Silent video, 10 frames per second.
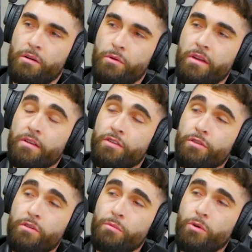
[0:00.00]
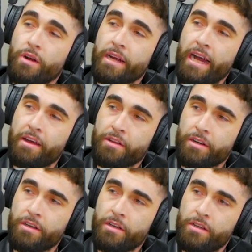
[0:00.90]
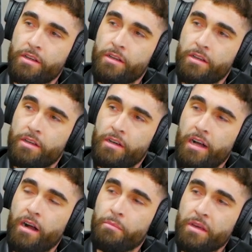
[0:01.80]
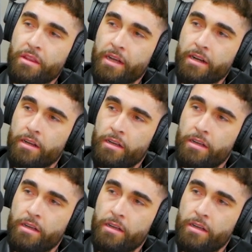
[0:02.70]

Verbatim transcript: where the two or more are gathered, I'll be there.